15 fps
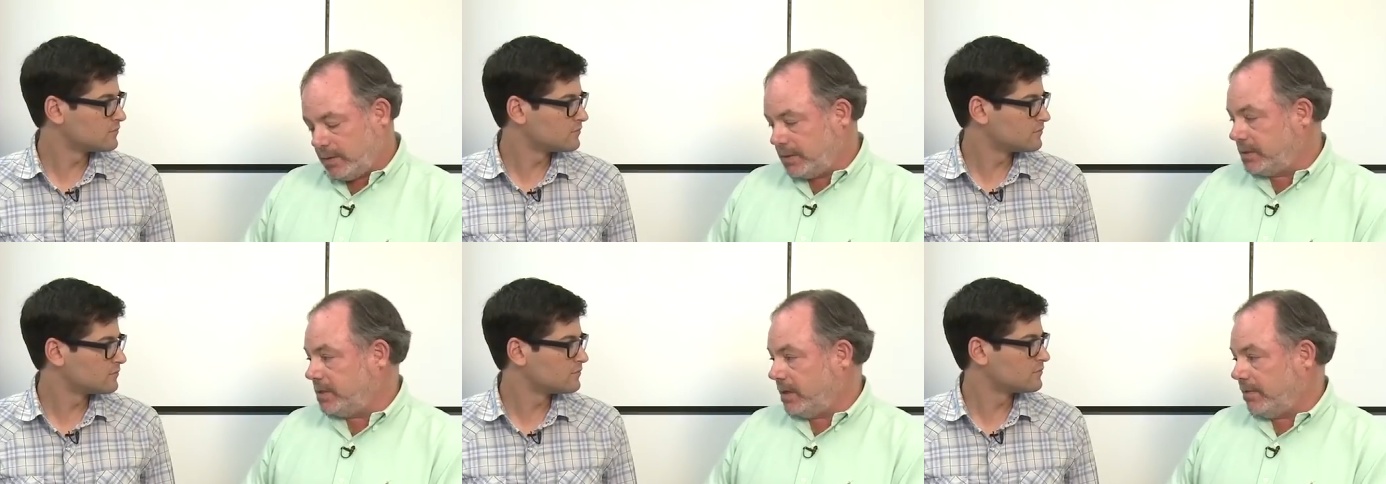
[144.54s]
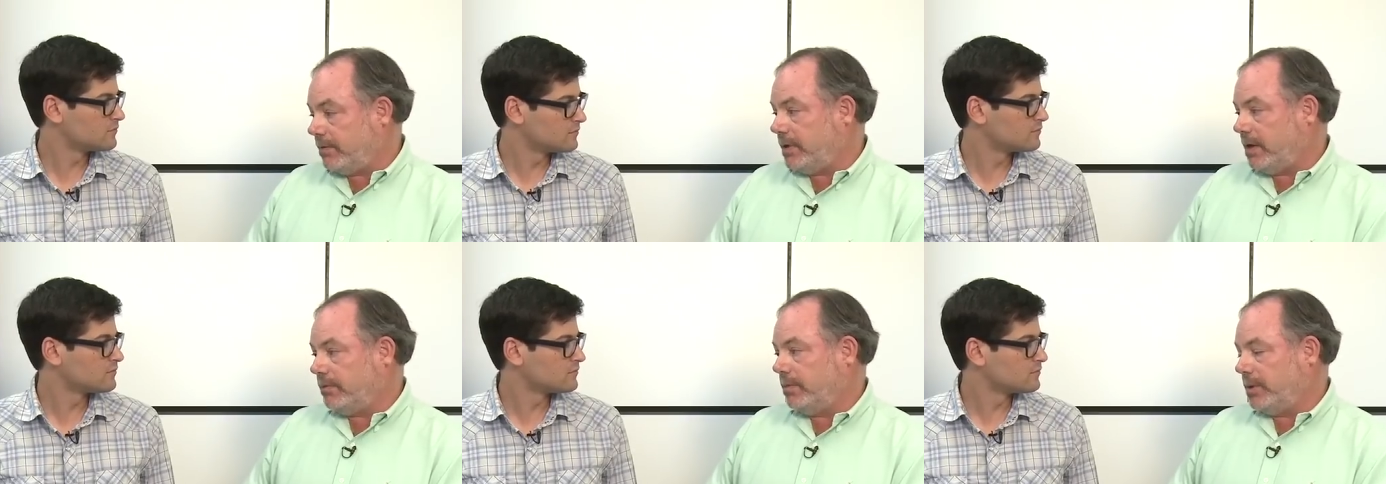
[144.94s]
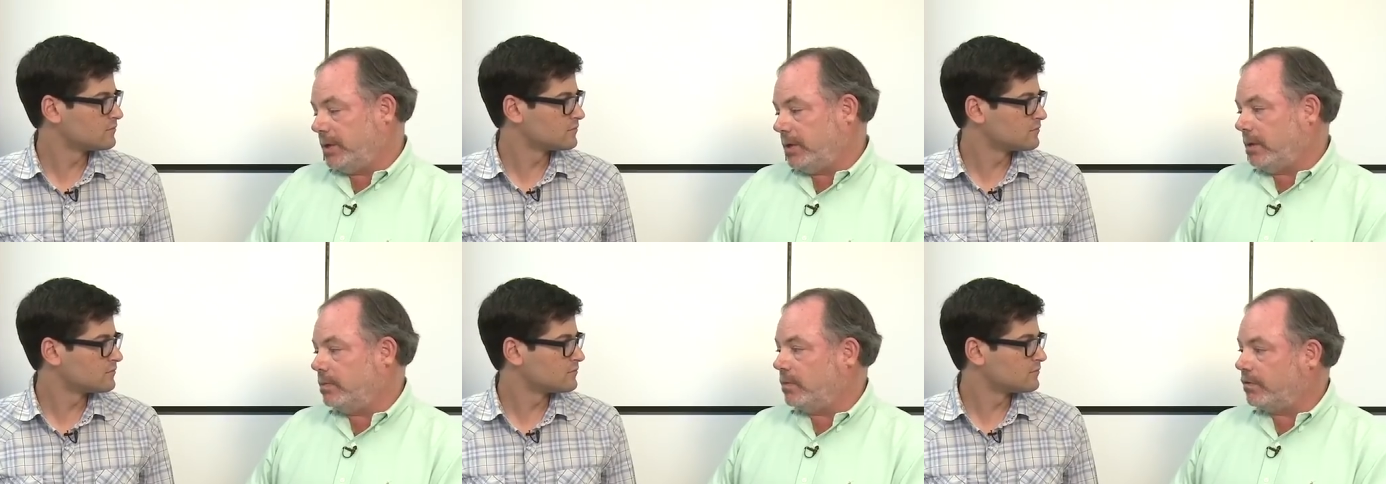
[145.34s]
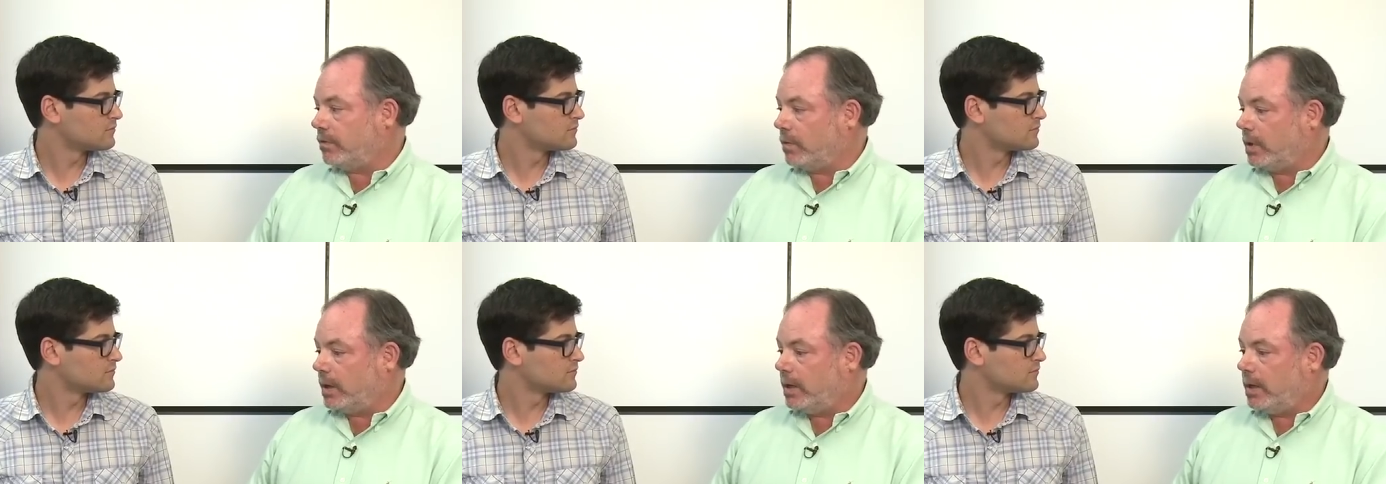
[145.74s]
Speaker 1: which has never, never been done
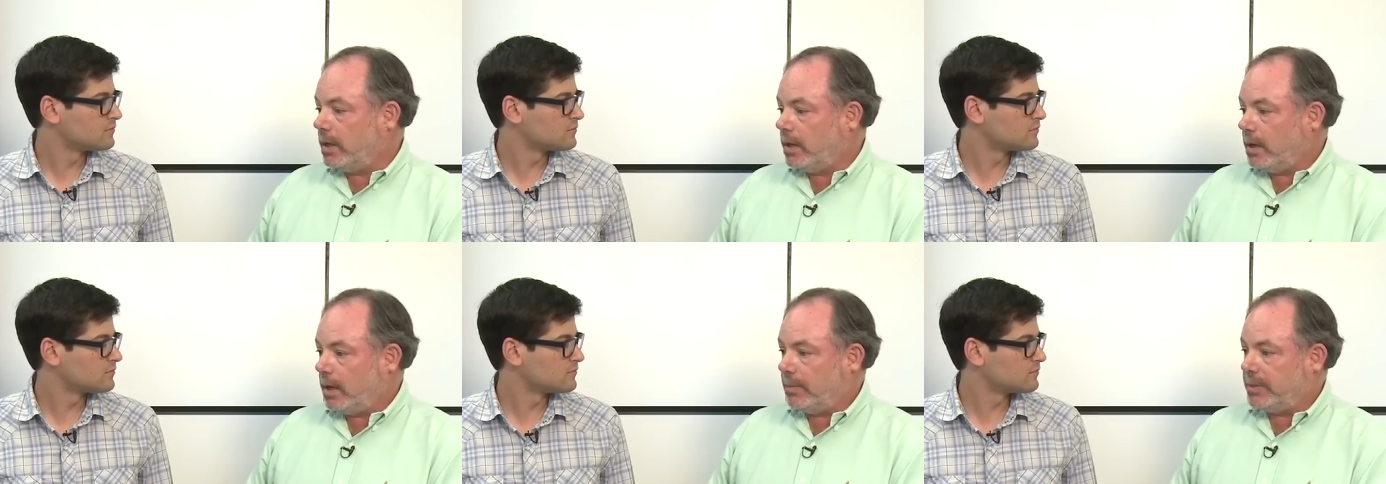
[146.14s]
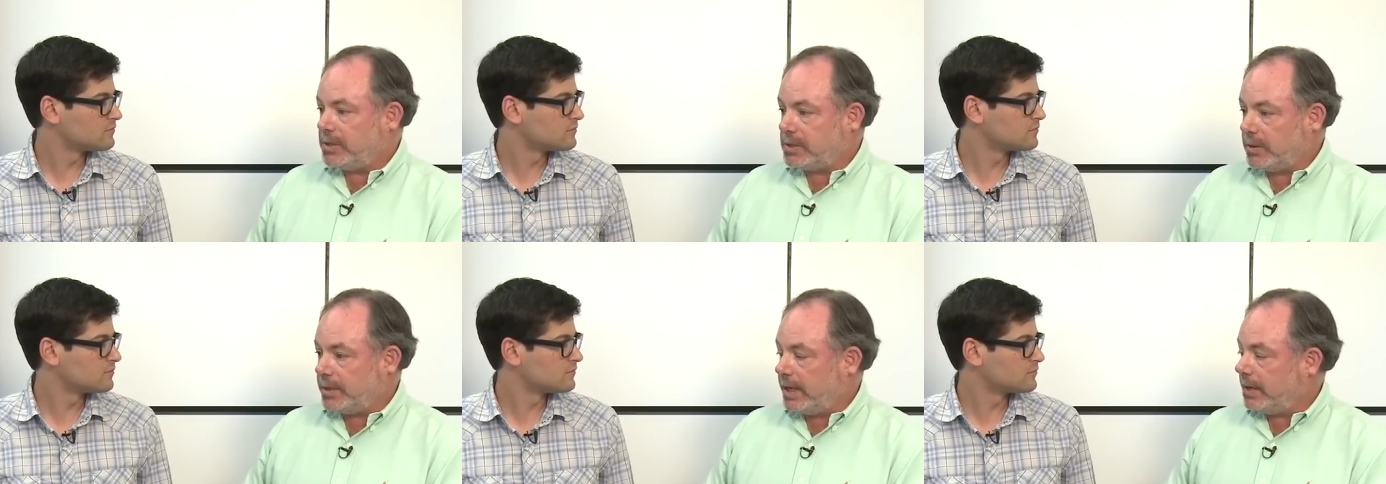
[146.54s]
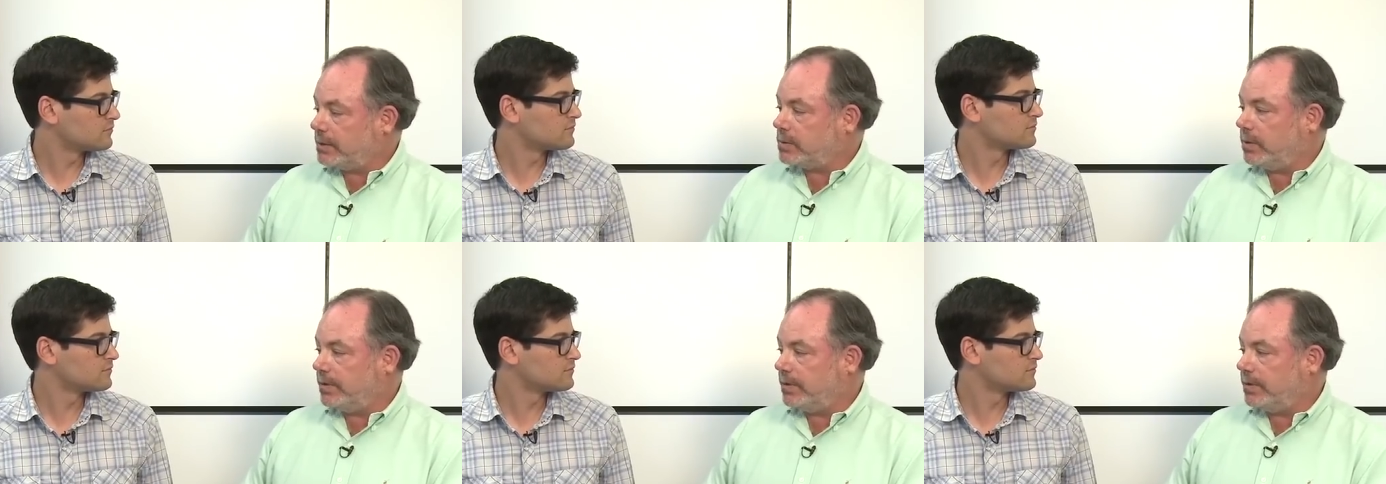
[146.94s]
before. Up until now,